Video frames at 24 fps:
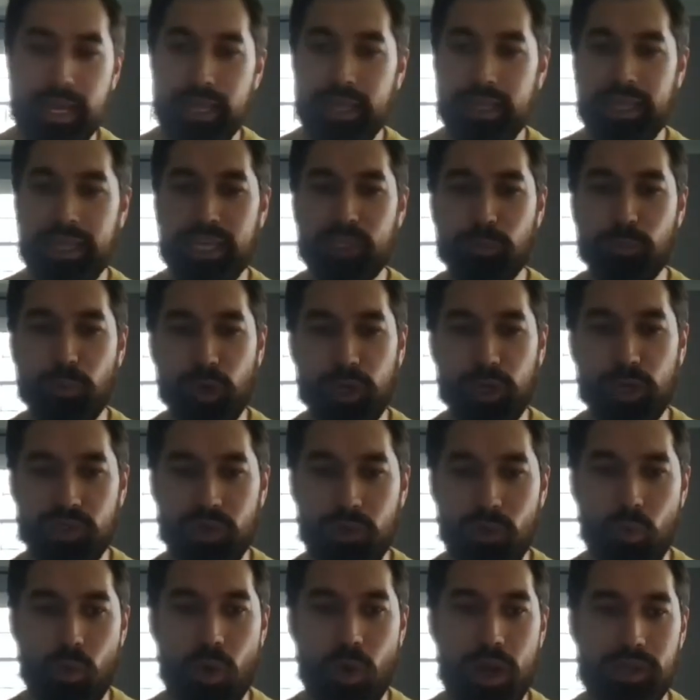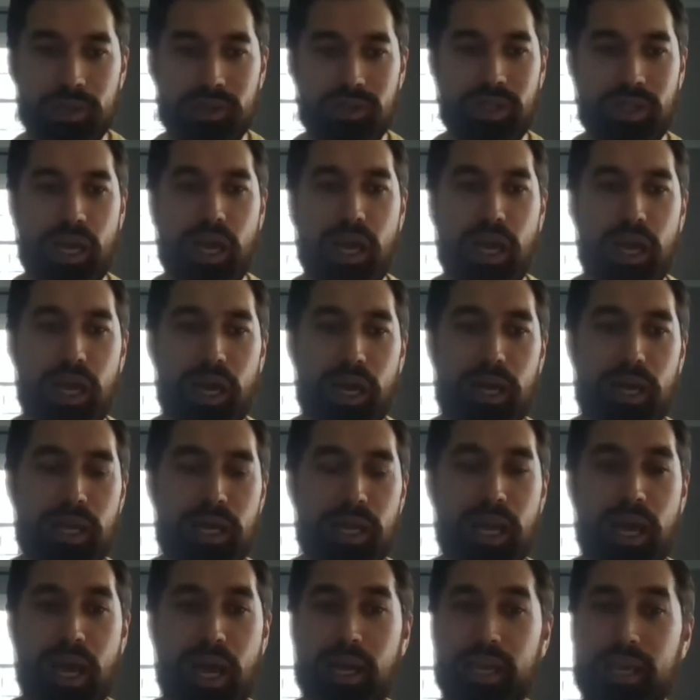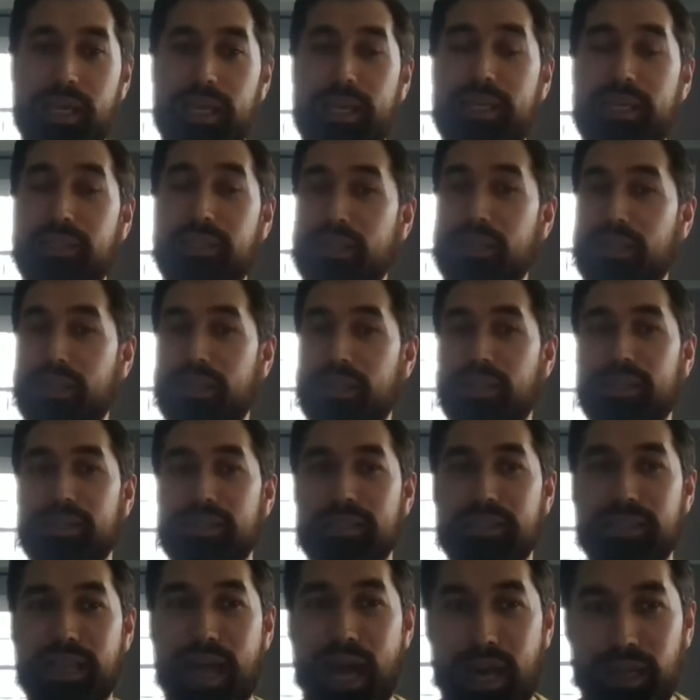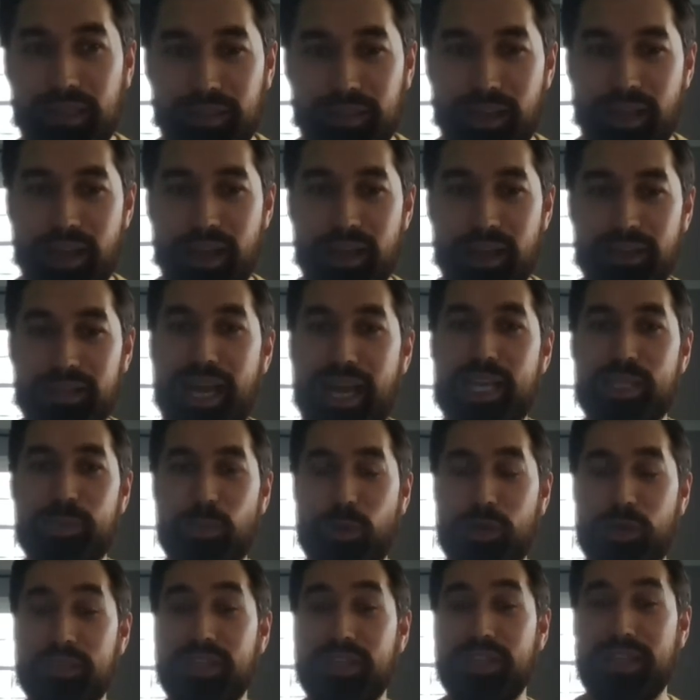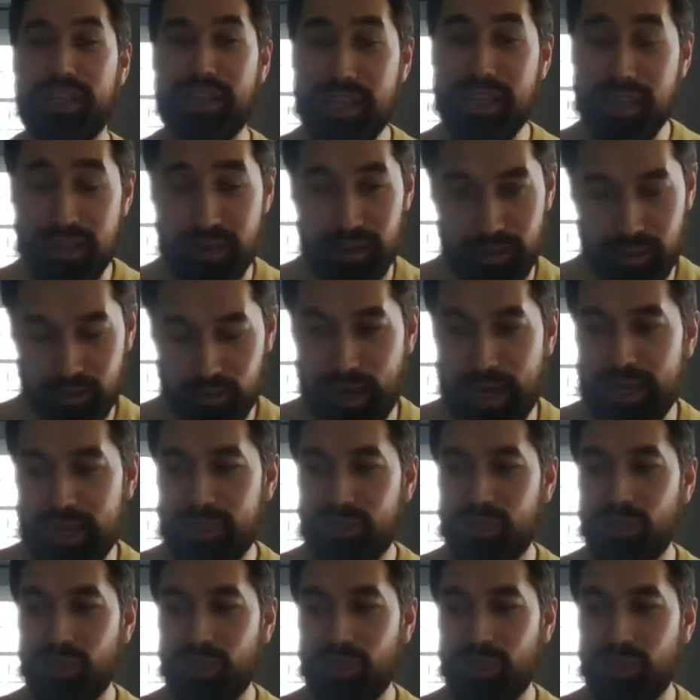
This person is not a nice person either, right?